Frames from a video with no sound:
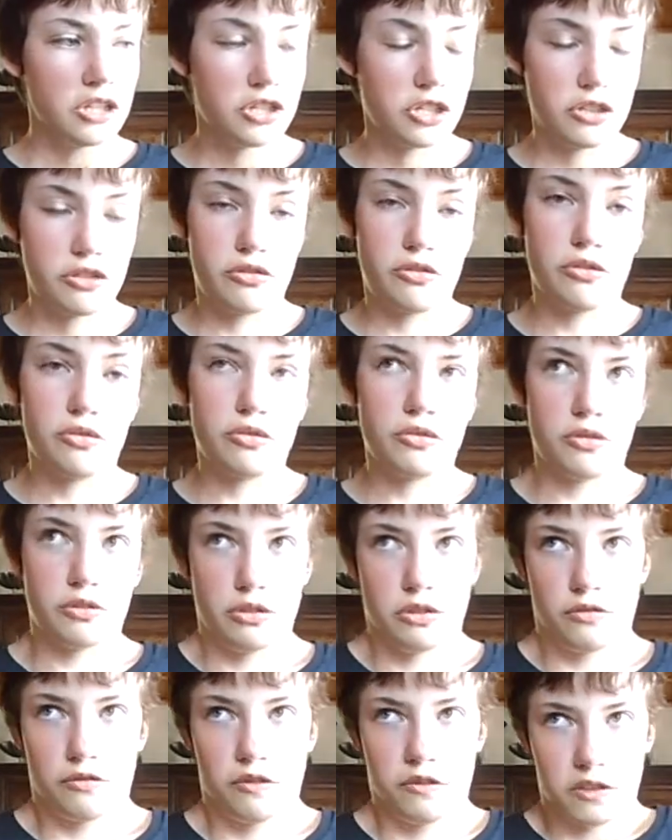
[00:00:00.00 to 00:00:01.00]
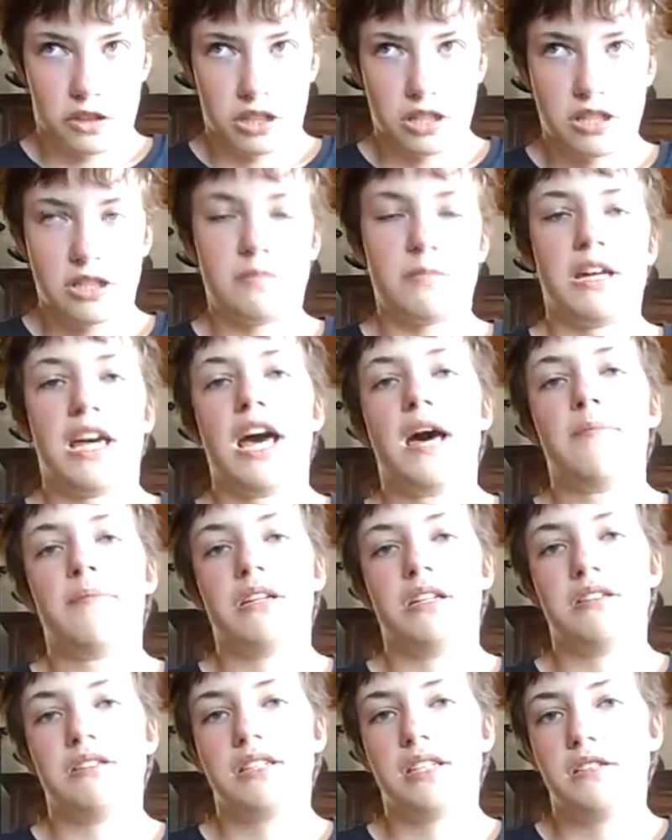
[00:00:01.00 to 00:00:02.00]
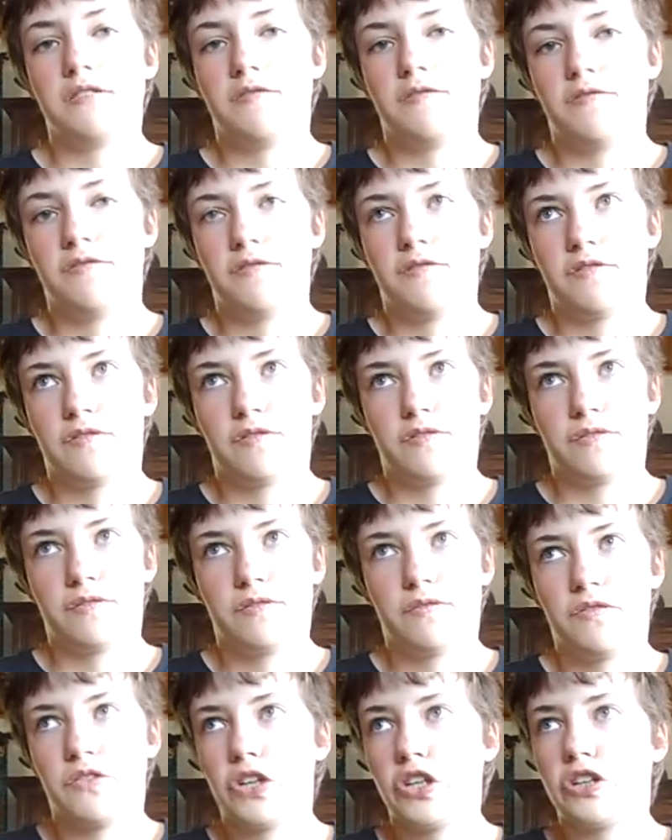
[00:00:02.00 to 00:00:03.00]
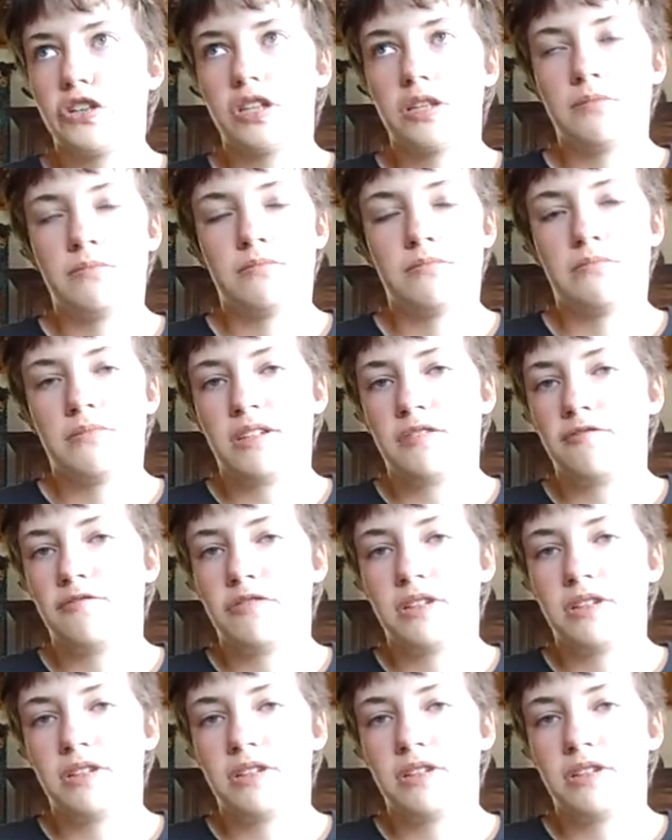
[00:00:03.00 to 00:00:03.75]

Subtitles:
just to, you know, focus on my happiness and focus on my